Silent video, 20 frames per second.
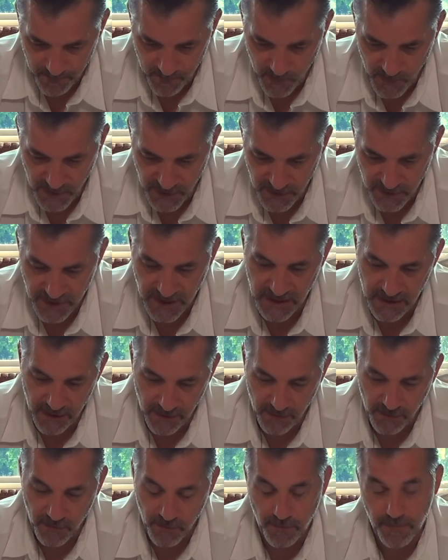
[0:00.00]
Well, you get
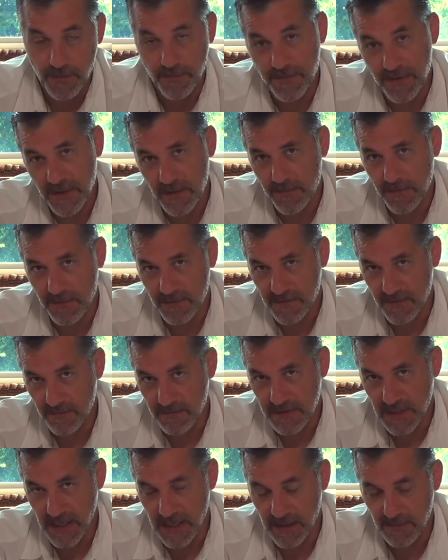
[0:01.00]
in a group of people
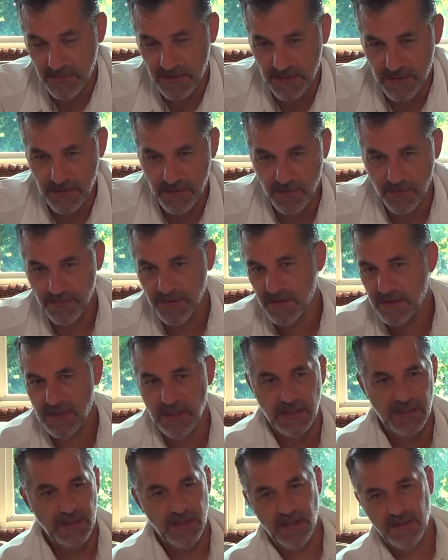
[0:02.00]
sometimes and you'll be
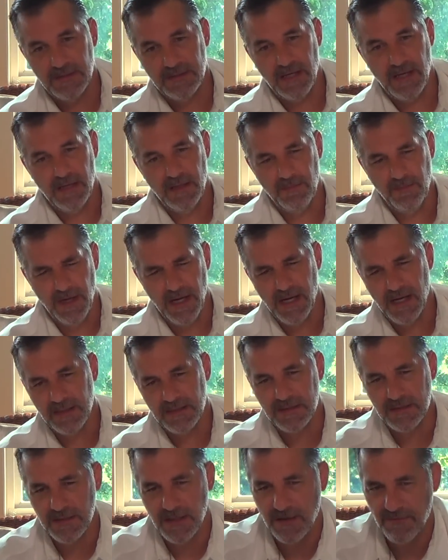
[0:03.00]
thinking outside the
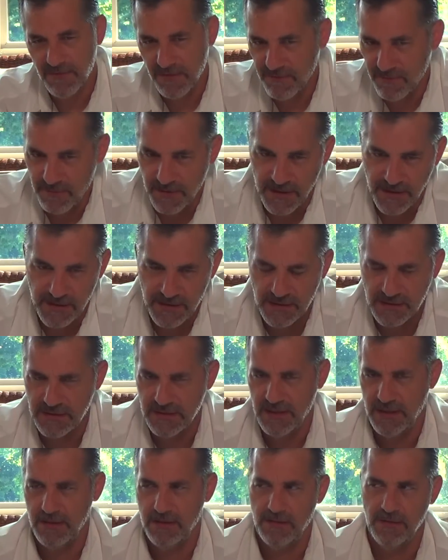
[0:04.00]
box, and you have everybody just
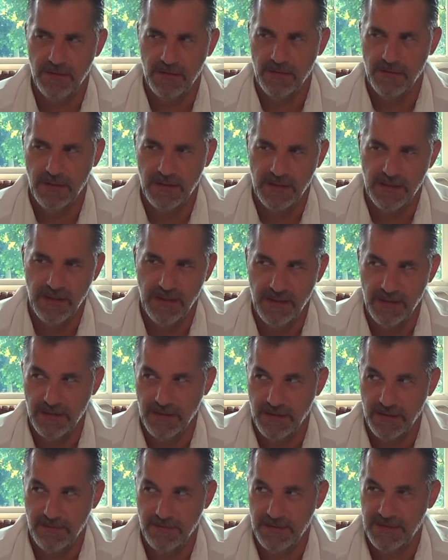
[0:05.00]
standing there looking at you
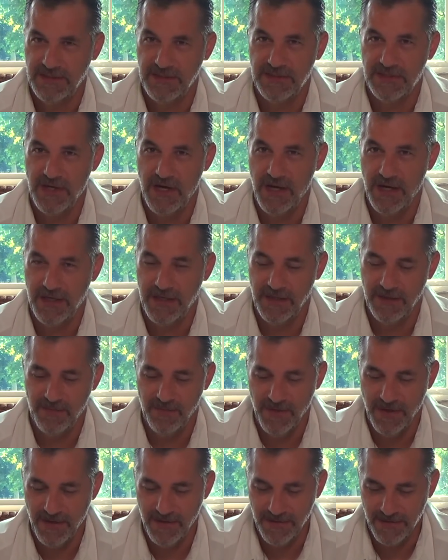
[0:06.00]
like, what's he talking
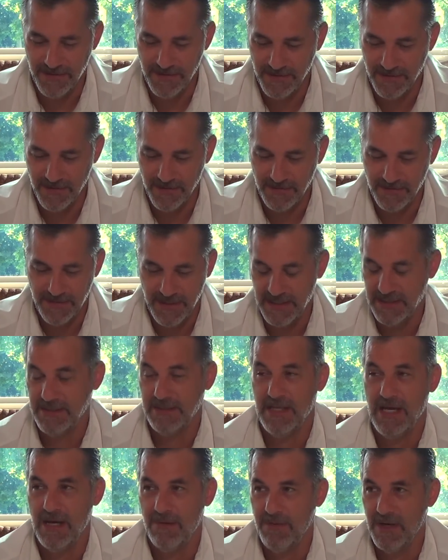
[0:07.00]
about?
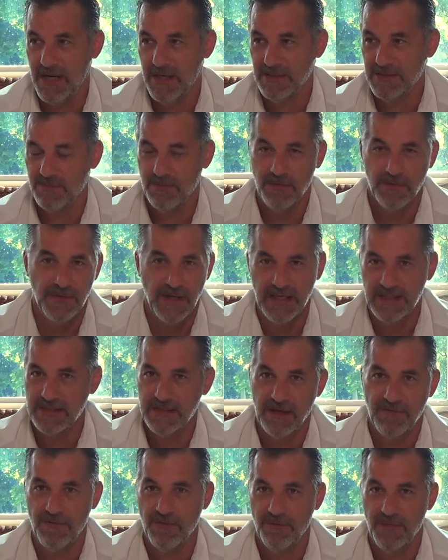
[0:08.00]
That's not possible. That's
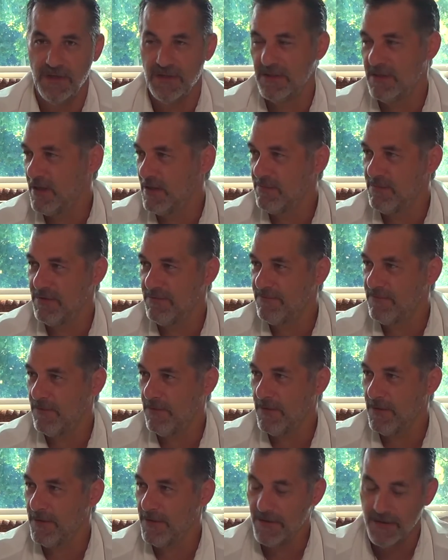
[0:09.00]
never been done
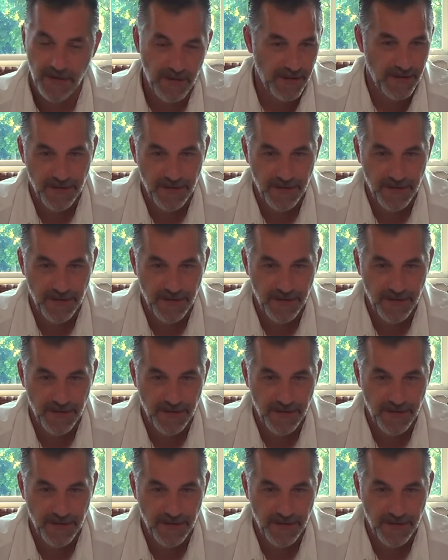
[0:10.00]
before.